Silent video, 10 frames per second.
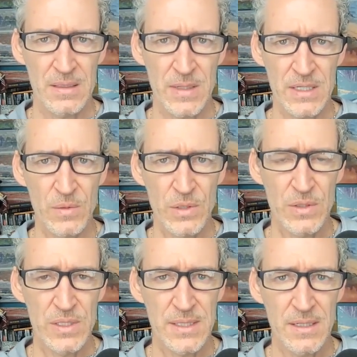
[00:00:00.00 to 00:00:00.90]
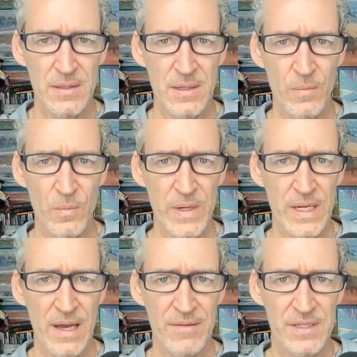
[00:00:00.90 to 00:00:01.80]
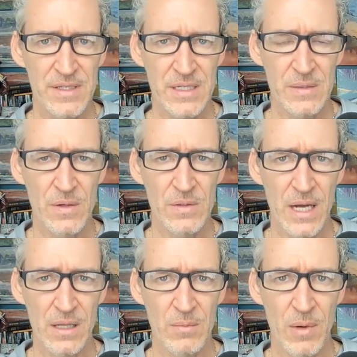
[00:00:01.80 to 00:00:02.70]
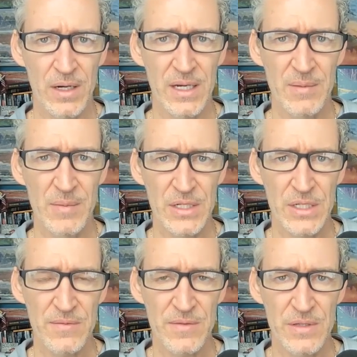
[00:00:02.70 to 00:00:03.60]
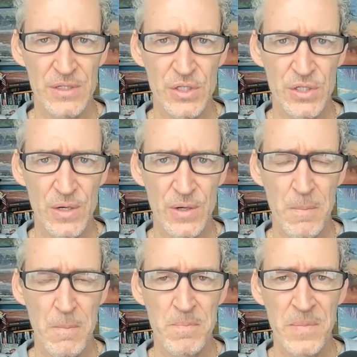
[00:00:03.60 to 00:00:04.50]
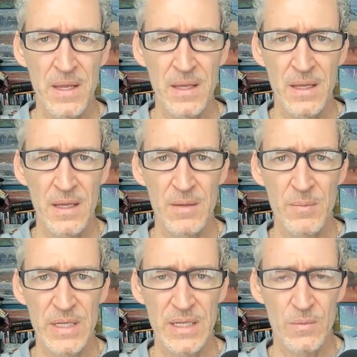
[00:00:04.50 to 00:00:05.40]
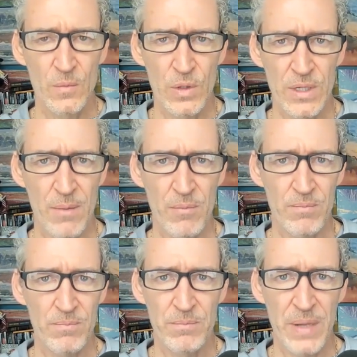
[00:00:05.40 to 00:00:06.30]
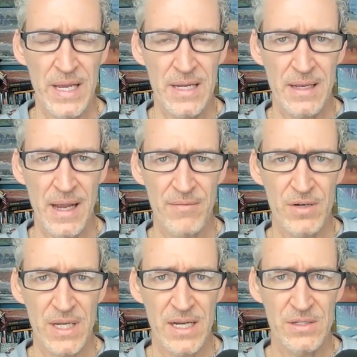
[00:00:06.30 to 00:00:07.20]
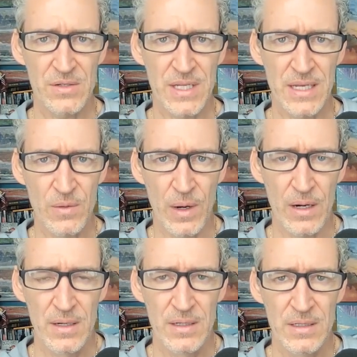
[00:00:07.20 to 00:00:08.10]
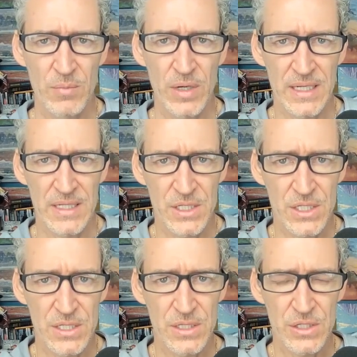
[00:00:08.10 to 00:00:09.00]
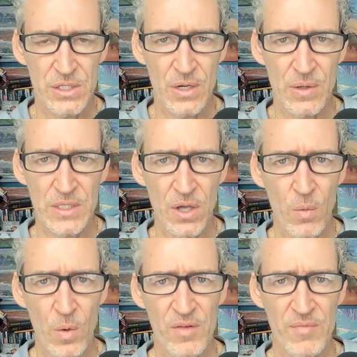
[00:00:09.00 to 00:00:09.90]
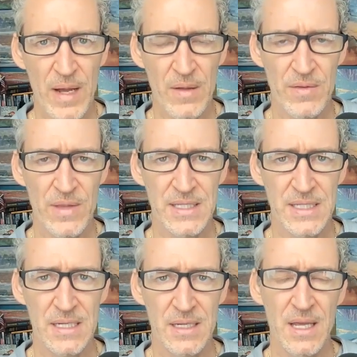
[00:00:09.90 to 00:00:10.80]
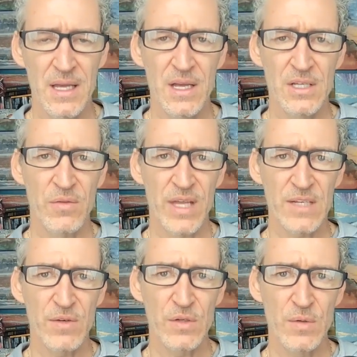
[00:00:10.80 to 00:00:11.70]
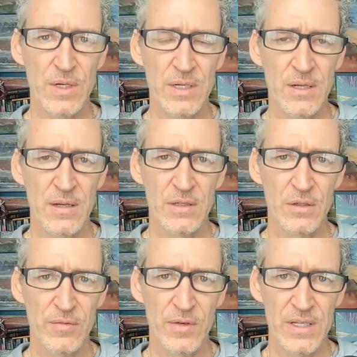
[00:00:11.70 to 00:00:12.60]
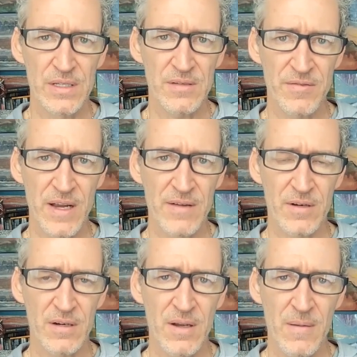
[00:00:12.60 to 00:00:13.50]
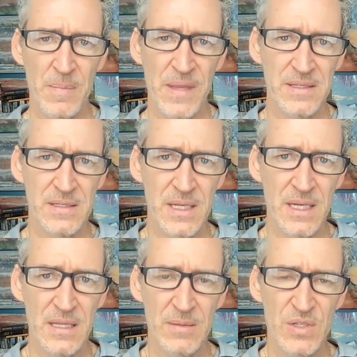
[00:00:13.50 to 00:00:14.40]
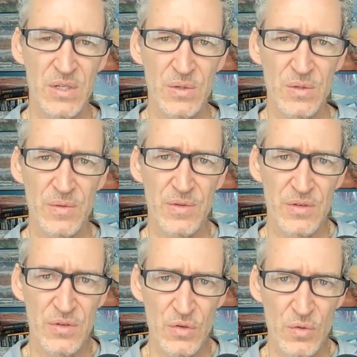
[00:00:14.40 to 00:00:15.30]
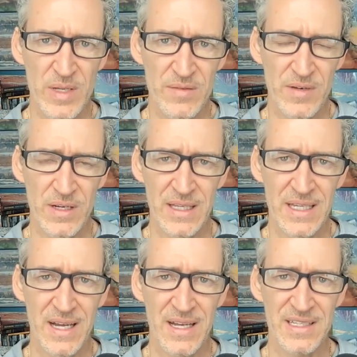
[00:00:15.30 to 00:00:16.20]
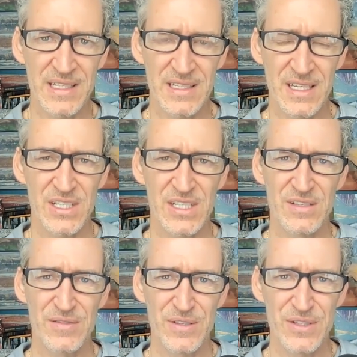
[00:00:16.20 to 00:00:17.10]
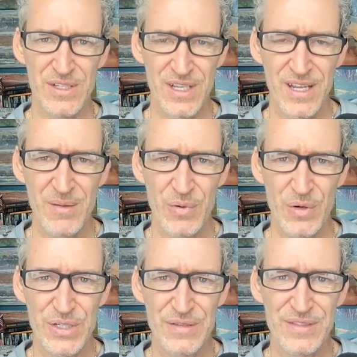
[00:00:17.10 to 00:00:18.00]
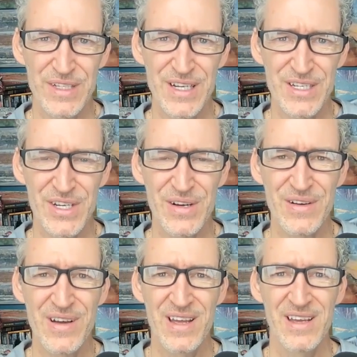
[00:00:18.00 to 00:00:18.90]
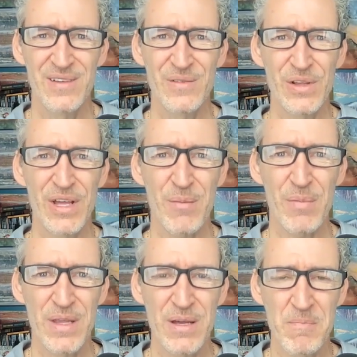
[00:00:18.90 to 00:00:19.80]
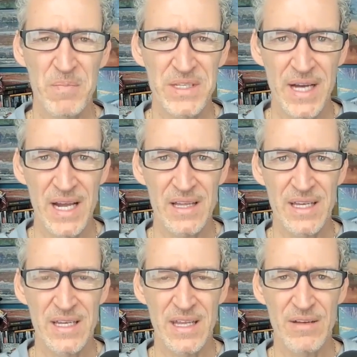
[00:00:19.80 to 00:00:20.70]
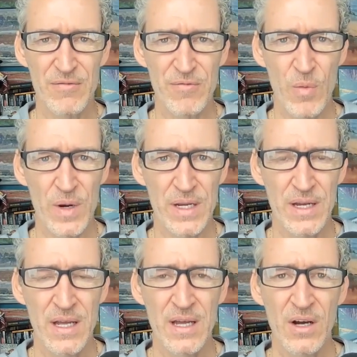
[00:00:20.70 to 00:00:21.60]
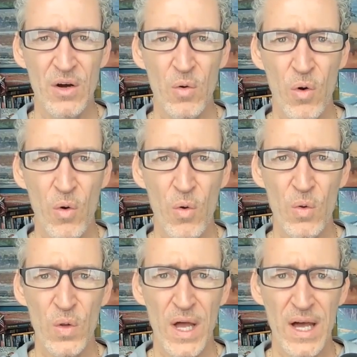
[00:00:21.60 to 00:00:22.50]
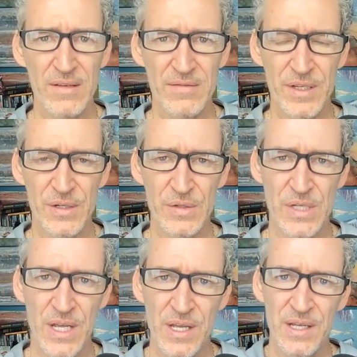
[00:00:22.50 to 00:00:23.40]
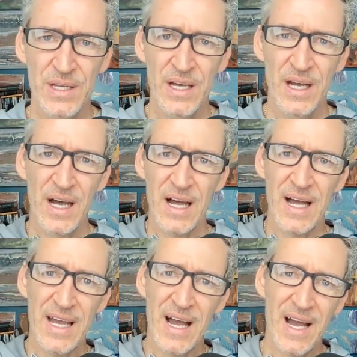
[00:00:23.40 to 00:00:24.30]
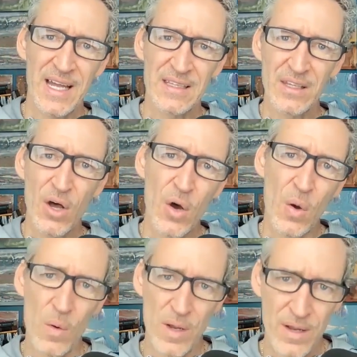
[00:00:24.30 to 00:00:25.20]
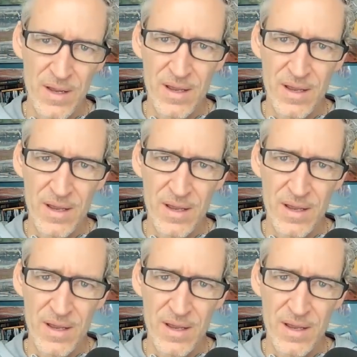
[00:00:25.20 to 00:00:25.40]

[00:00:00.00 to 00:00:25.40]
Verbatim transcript: Especially when you consider that we have a zero dollar marketing budget for this show, meaning we're not paid advertisers anywhere to bring attention to this show. It's all word of mouth. That's it. So thanks for doing your friends a favor and sending them to the newbie friendly content, such as the first portion of today's show, really helping them dial in and avoid a whole lot of those high, high, low